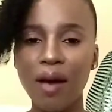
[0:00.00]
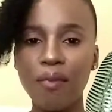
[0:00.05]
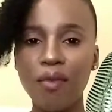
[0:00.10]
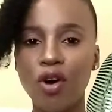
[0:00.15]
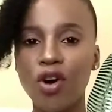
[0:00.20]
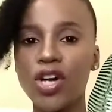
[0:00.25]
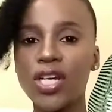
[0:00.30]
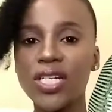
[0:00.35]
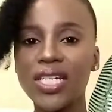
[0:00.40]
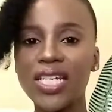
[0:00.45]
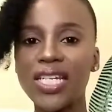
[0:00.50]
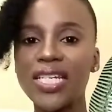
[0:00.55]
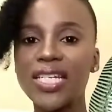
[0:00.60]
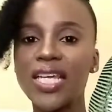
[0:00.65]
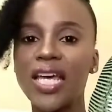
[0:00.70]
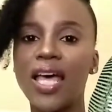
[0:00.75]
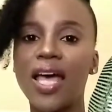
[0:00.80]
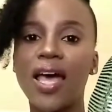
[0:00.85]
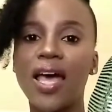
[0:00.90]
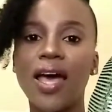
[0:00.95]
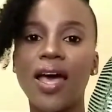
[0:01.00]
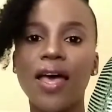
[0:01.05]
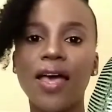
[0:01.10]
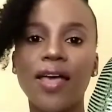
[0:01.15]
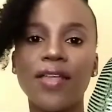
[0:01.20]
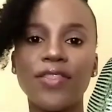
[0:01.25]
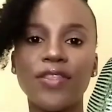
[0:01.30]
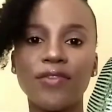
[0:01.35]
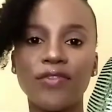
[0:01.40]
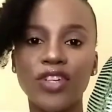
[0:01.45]
content.
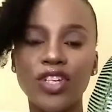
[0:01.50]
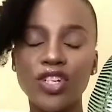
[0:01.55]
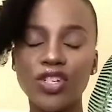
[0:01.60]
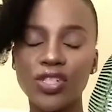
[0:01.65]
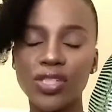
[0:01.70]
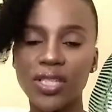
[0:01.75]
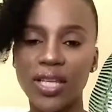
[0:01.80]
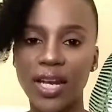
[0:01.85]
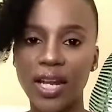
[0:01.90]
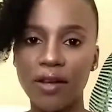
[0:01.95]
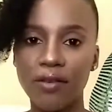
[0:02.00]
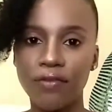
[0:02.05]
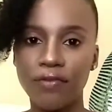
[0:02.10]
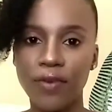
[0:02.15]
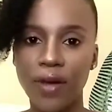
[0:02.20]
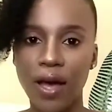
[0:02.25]
The videos that